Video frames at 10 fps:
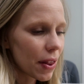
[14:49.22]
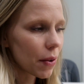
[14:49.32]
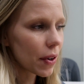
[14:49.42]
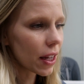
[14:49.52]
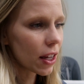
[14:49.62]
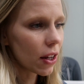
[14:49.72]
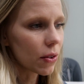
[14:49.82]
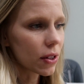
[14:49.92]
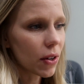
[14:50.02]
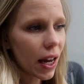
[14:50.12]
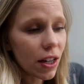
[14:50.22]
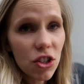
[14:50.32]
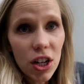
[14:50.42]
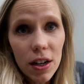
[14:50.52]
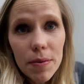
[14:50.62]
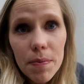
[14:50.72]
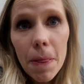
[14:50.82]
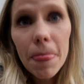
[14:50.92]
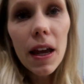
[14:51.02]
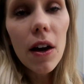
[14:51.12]
but they're really cute. So next year,
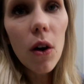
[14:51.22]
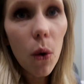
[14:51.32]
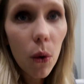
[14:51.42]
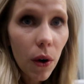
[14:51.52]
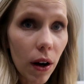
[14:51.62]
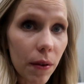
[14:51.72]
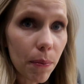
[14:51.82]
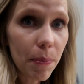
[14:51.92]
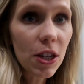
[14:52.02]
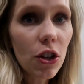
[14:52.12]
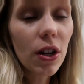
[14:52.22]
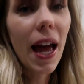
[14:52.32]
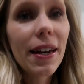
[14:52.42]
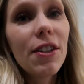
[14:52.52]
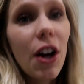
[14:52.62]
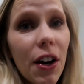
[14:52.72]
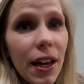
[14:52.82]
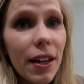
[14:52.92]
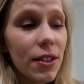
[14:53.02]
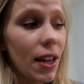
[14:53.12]
be sure to head to
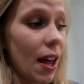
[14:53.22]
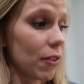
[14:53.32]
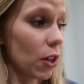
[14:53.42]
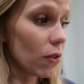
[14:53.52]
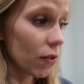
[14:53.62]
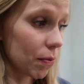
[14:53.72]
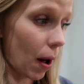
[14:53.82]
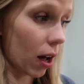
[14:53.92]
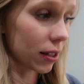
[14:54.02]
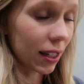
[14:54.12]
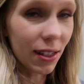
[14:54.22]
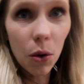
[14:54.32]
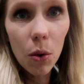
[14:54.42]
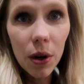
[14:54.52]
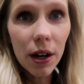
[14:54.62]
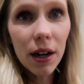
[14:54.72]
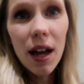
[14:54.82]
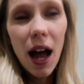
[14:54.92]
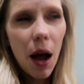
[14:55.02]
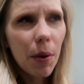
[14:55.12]
Target because they have cute boxes. Or
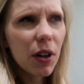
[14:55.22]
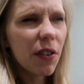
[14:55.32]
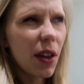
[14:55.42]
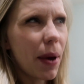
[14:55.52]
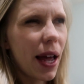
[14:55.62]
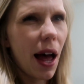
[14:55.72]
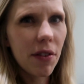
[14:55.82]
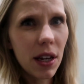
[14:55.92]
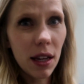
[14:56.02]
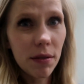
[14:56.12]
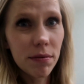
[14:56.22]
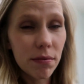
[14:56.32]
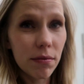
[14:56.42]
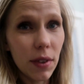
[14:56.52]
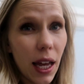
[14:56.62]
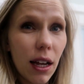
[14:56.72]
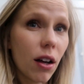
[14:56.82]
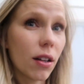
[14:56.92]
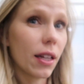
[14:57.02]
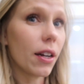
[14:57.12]
I wonder if they might have any like
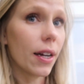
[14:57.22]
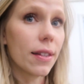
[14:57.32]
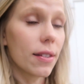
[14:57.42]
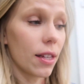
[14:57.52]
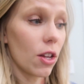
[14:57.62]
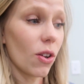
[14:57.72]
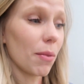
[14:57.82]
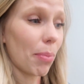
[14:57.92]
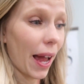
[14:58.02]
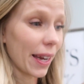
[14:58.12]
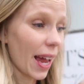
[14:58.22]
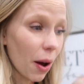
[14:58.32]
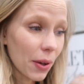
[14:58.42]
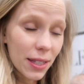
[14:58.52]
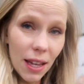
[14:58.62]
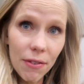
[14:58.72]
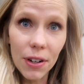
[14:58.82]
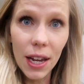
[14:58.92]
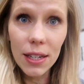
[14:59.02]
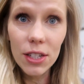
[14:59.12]
on clearance that you could buy now and save
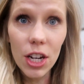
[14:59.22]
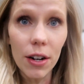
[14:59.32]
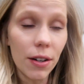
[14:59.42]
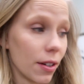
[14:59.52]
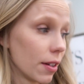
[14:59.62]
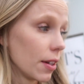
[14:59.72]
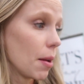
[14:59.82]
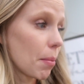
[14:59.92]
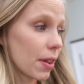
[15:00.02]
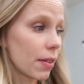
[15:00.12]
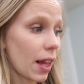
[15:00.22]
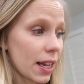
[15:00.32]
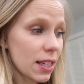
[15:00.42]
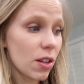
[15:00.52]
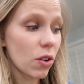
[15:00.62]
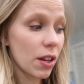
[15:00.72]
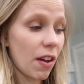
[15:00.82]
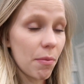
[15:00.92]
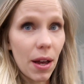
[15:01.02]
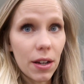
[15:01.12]
for next year. But like I said, they're only
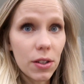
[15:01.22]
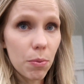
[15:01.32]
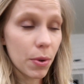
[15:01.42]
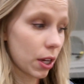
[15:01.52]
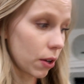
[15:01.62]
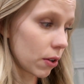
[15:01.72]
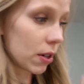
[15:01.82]
five bucks, super cute.